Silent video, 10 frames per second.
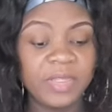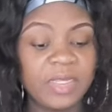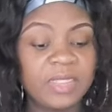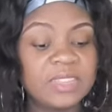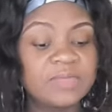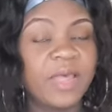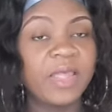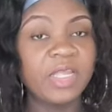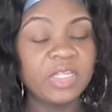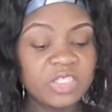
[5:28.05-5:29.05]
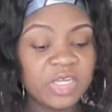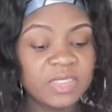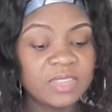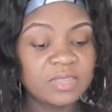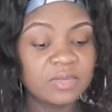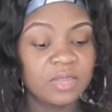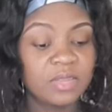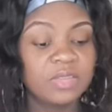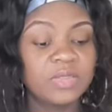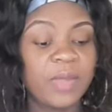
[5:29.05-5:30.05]
it is my interest
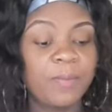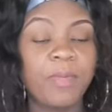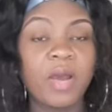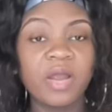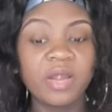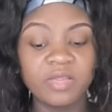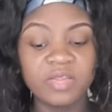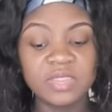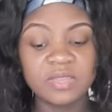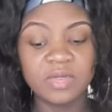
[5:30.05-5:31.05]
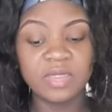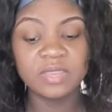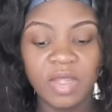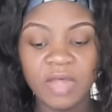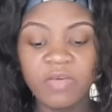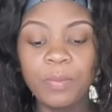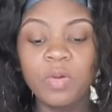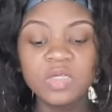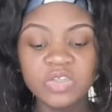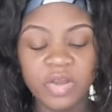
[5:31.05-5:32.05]
to embark on the studies of a
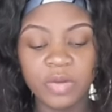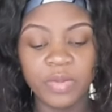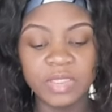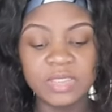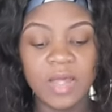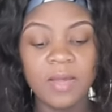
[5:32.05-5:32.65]
postgraduate